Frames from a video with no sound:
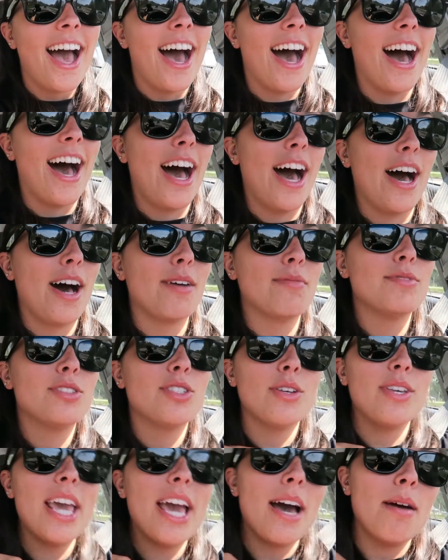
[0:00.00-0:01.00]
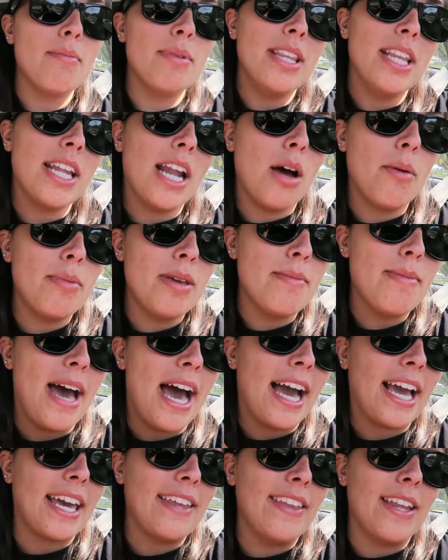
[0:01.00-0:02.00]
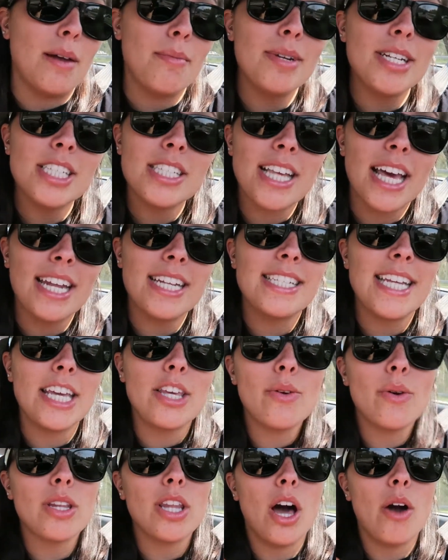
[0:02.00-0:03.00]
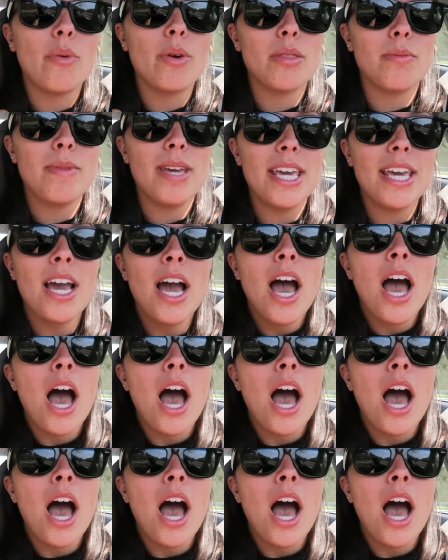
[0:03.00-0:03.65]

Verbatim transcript: Um, so yeah, but then I'll be back and then I'm gonna just kind of take you along with me.